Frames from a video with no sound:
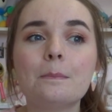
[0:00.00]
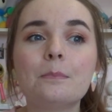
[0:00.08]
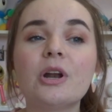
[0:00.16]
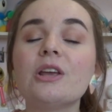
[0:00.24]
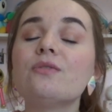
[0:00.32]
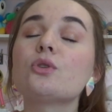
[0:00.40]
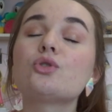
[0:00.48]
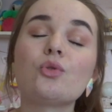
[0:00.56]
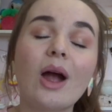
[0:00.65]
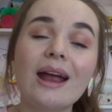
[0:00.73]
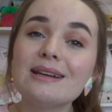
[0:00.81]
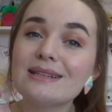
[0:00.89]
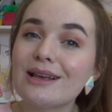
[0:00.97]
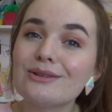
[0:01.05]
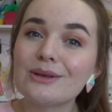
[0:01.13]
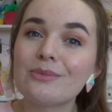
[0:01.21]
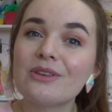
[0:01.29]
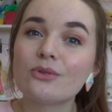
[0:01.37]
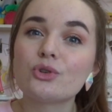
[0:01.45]
But if you're trying to sell
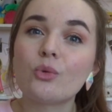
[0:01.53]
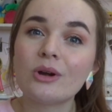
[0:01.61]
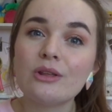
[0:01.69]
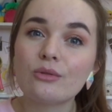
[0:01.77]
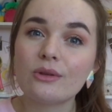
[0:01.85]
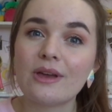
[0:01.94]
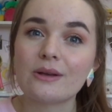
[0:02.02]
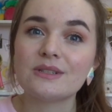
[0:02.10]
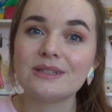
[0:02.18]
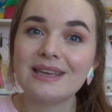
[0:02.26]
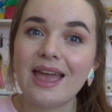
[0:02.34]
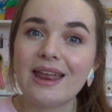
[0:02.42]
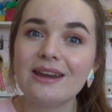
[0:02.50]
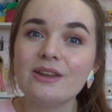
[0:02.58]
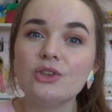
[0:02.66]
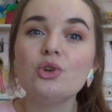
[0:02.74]
something for 23,000 yen,